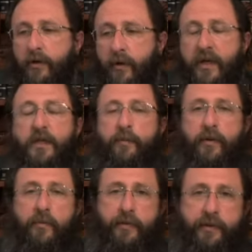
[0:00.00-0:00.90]
to his
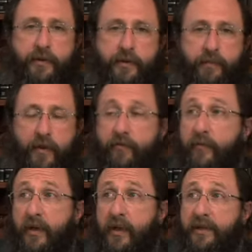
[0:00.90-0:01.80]
purpose and
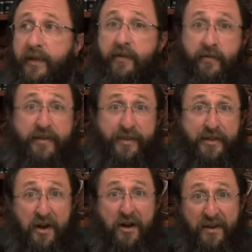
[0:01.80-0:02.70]
realize that there is a
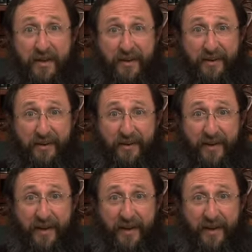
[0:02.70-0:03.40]
God here